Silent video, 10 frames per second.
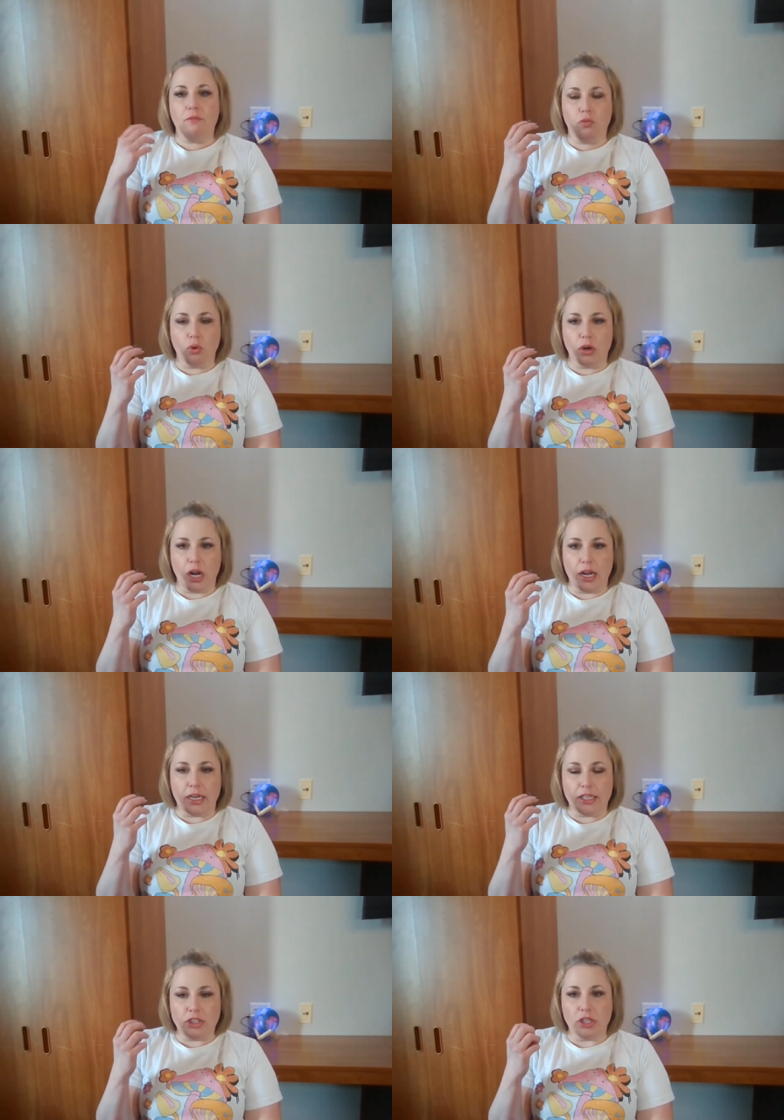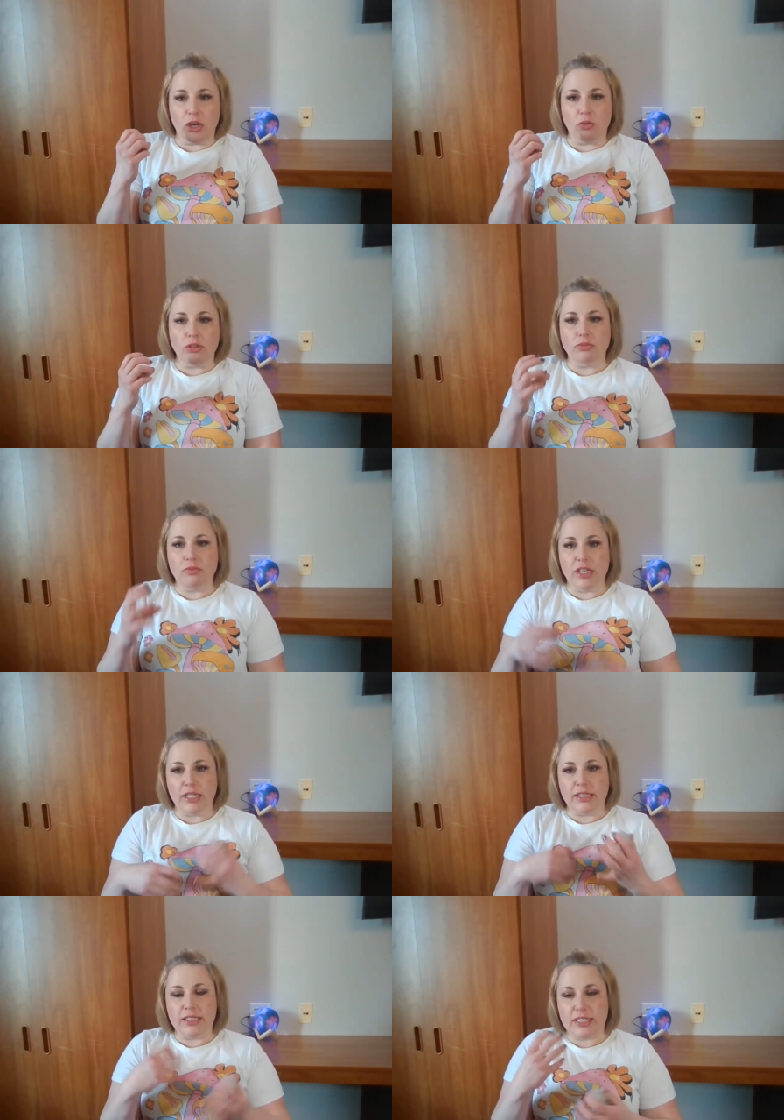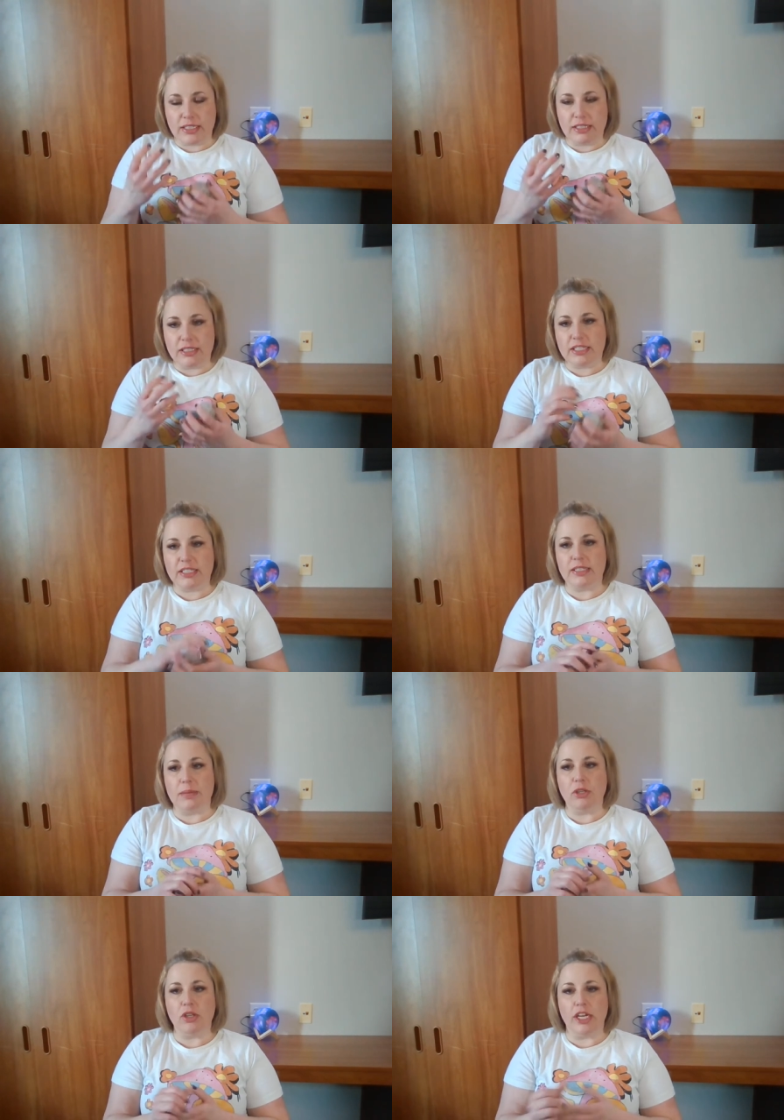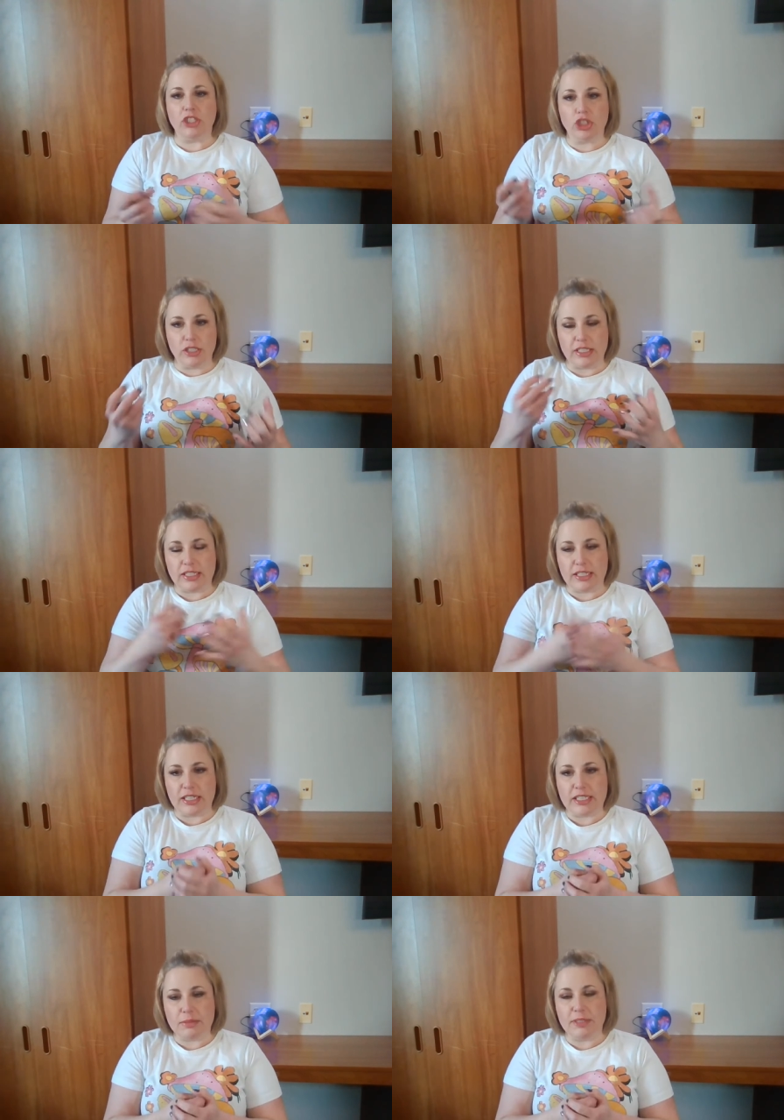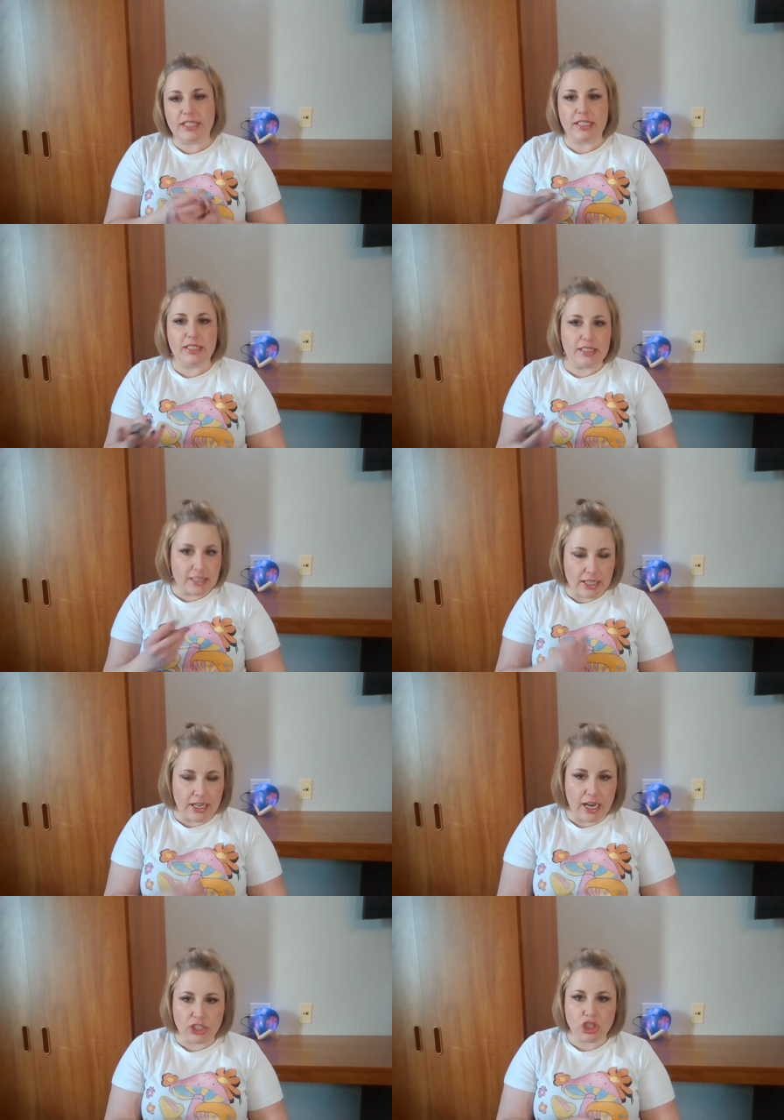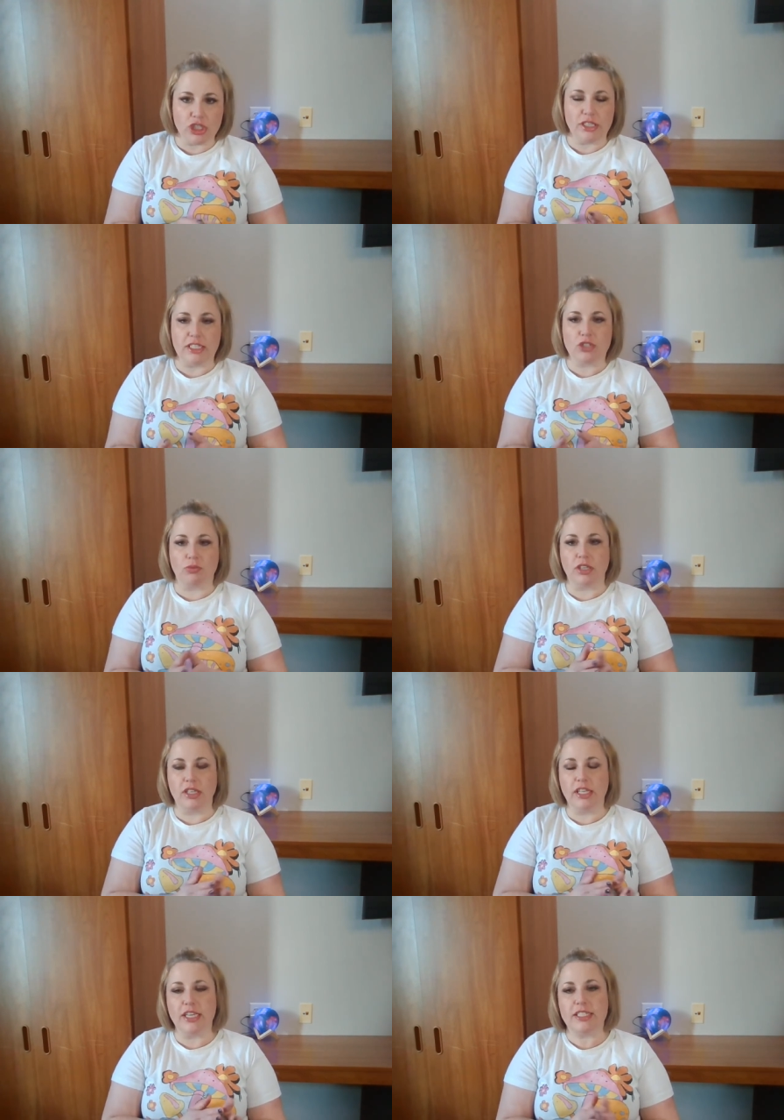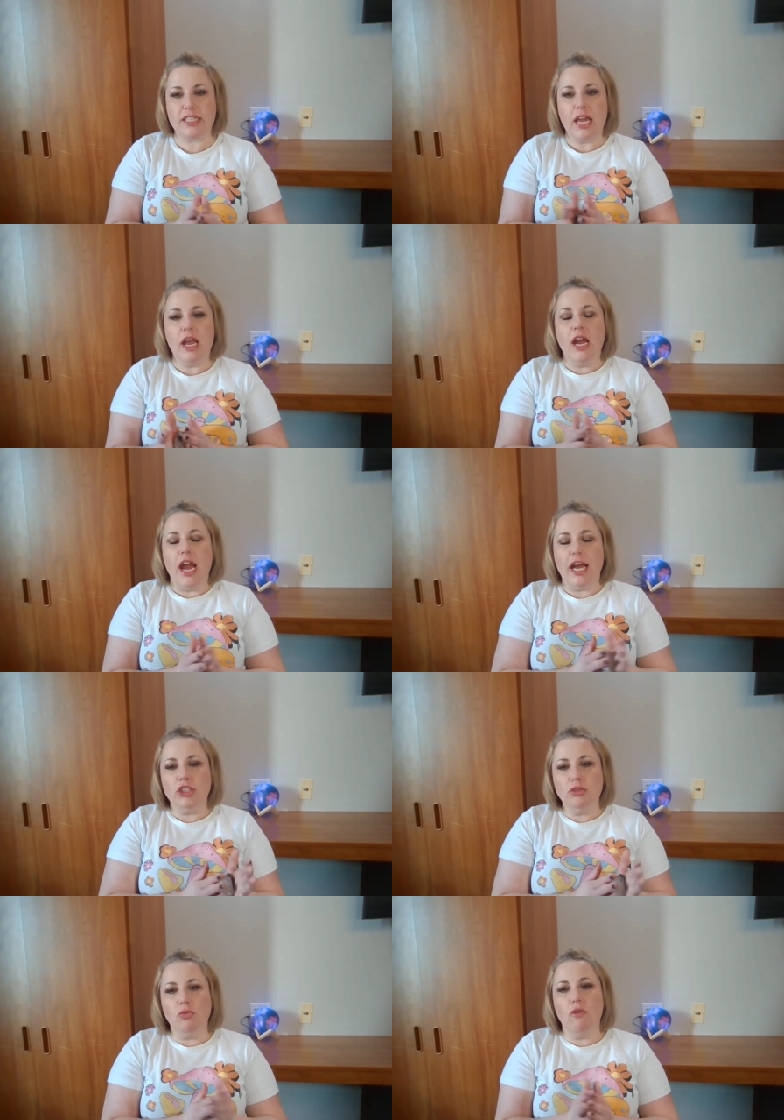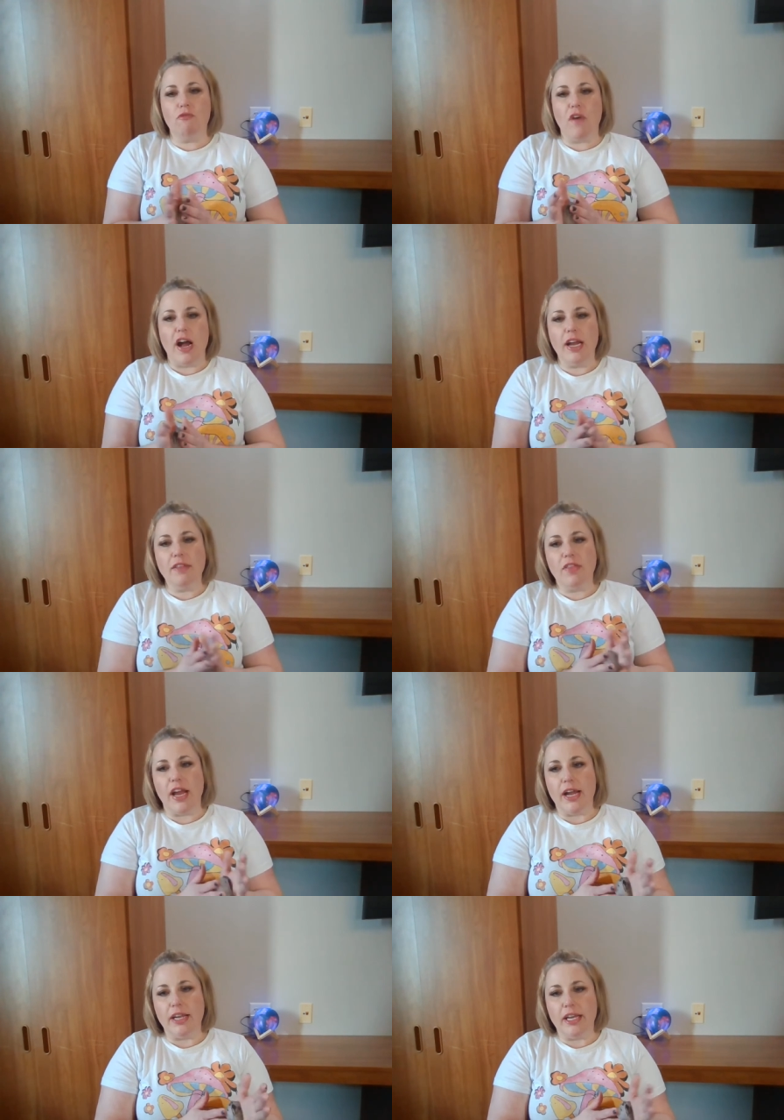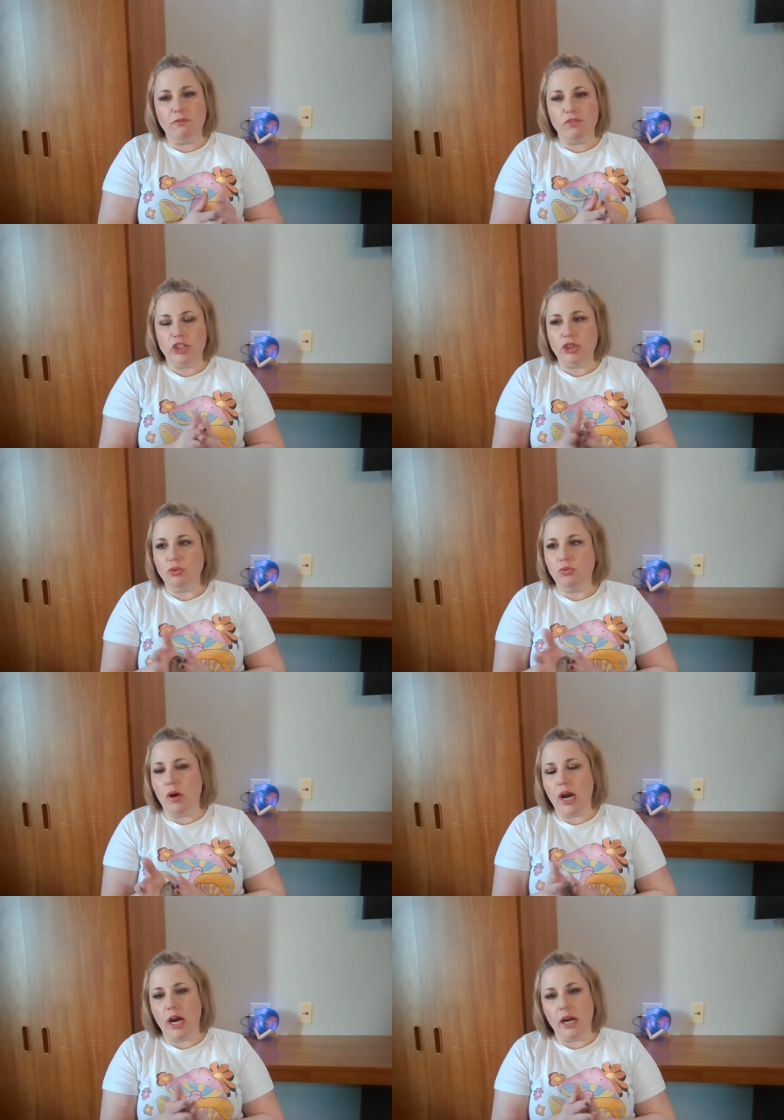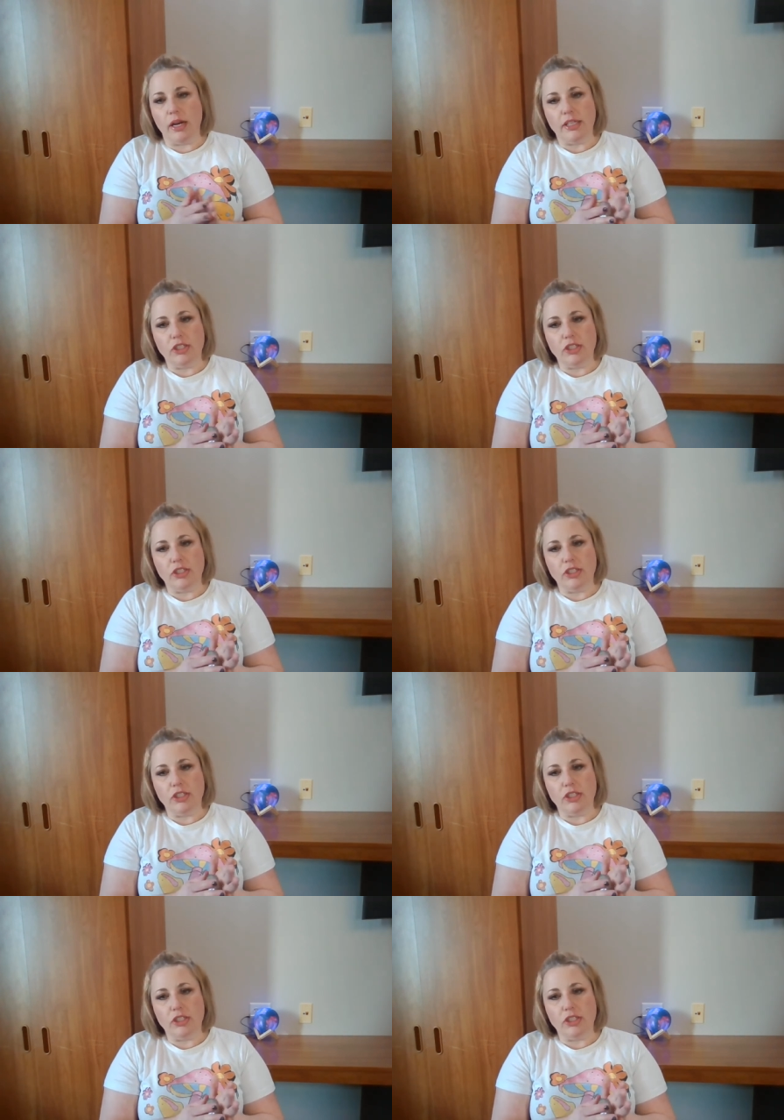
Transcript: for uh, you know you need this this stimulation this intimacy this connection this release and you will find that if you uh,